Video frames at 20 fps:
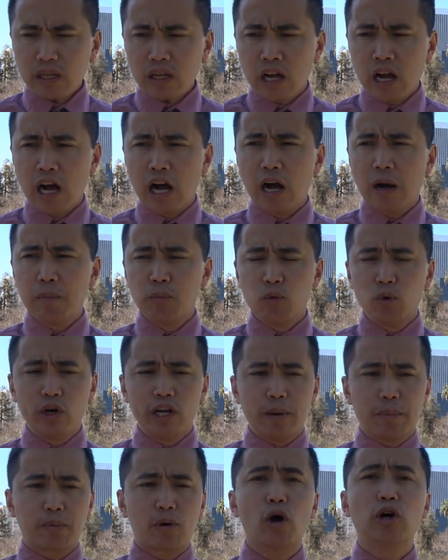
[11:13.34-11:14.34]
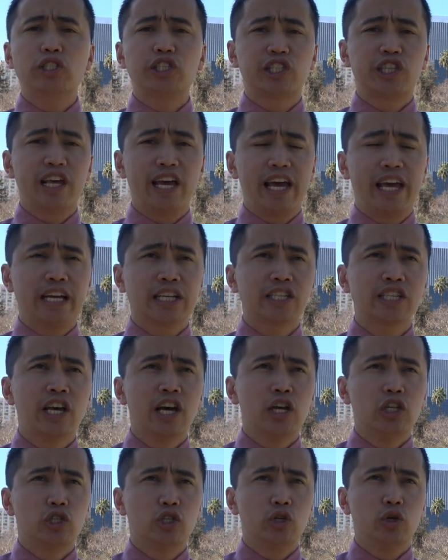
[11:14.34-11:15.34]
um, would approach things
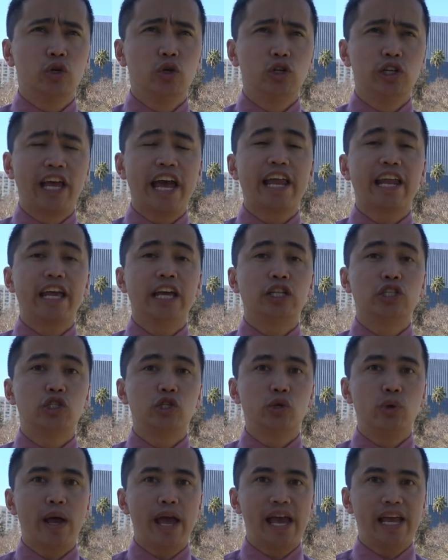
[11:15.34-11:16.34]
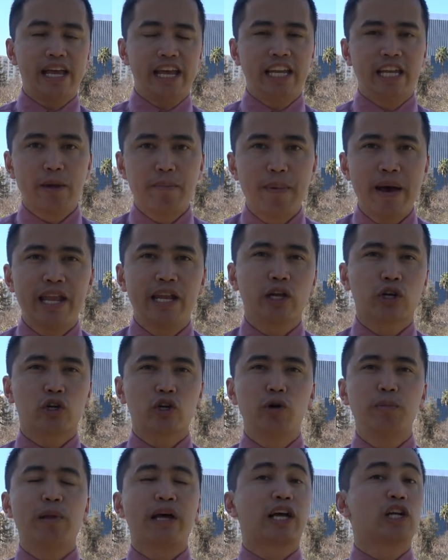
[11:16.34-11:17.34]
to get into a independent
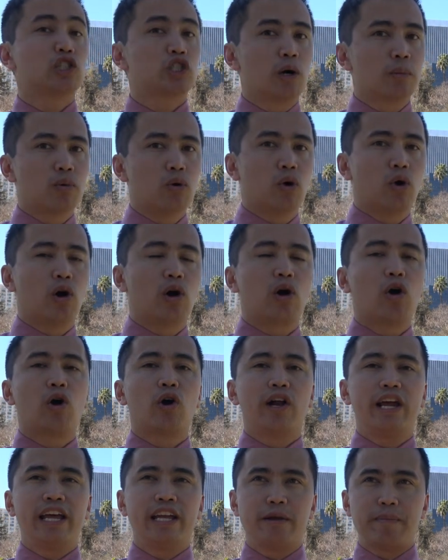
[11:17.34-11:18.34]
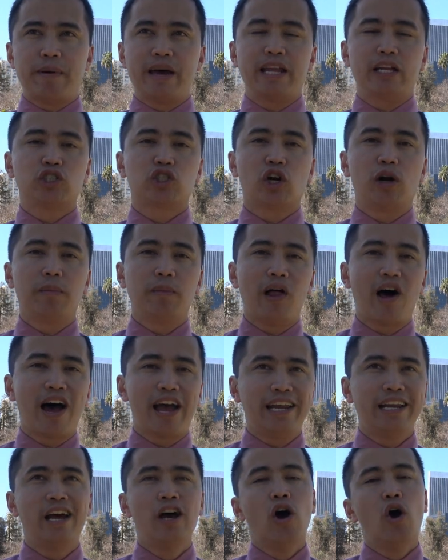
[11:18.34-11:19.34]
group like a drum corps or independent drum
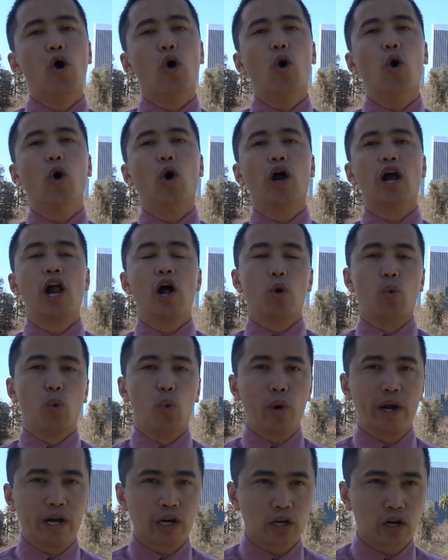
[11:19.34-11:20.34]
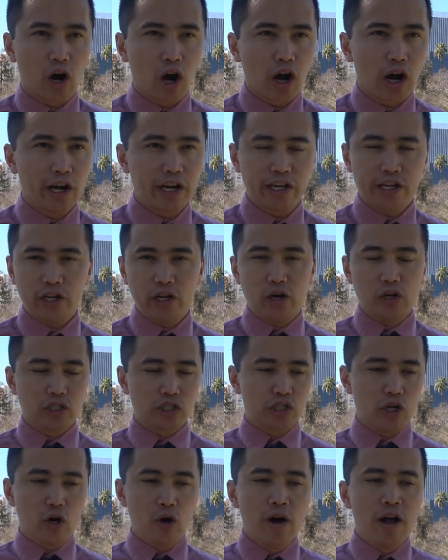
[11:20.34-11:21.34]
line or winter guard you know
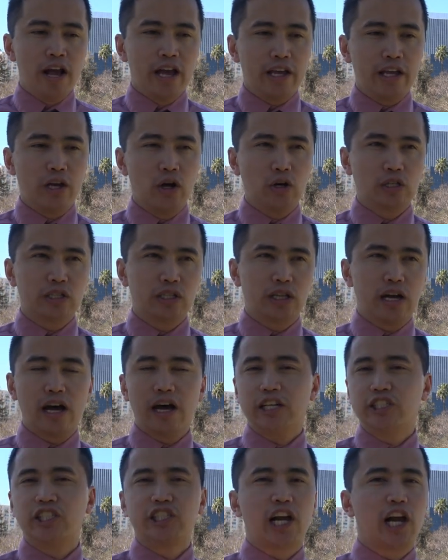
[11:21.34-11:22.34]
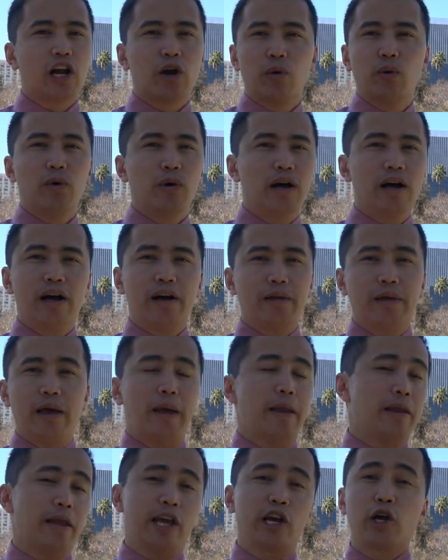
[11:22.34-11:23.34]
so you know uh, share uh,
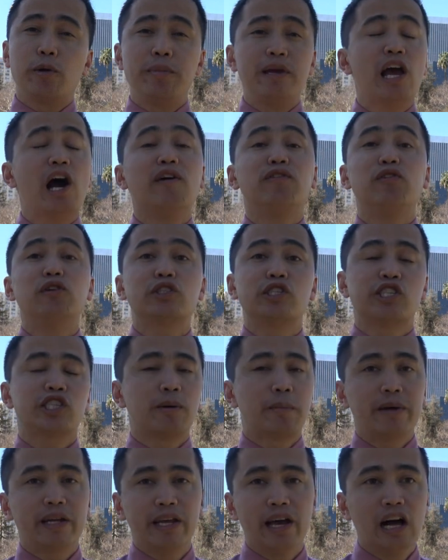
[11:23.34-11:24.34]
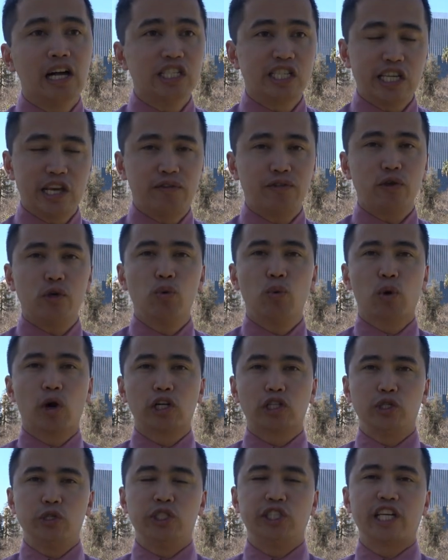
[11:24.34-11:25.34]
and it could be helpful to somebody else if you were
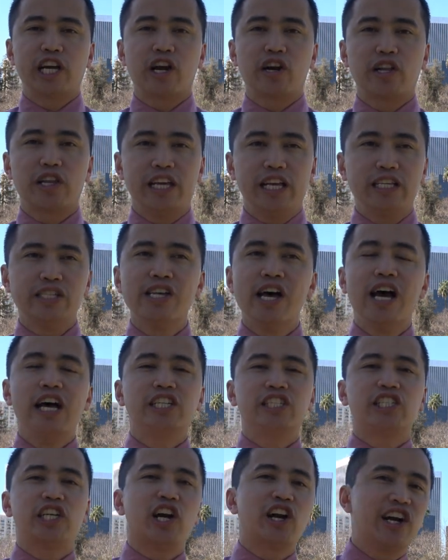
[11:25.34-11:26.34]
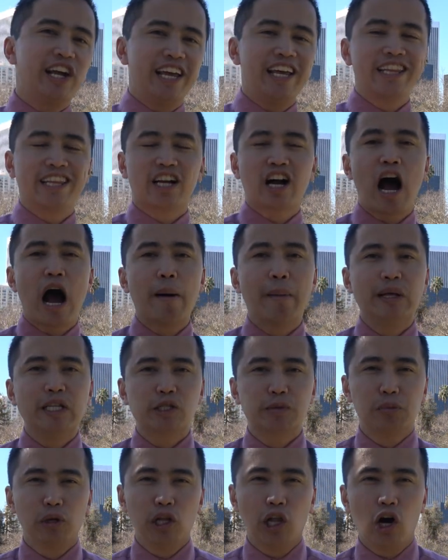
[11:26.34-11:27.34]
to share these share it in the
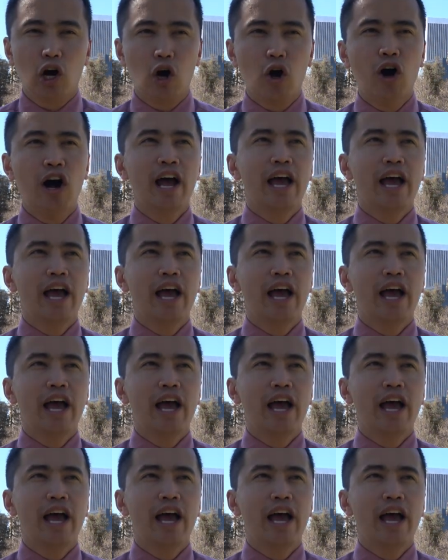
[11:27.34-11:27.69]
comments below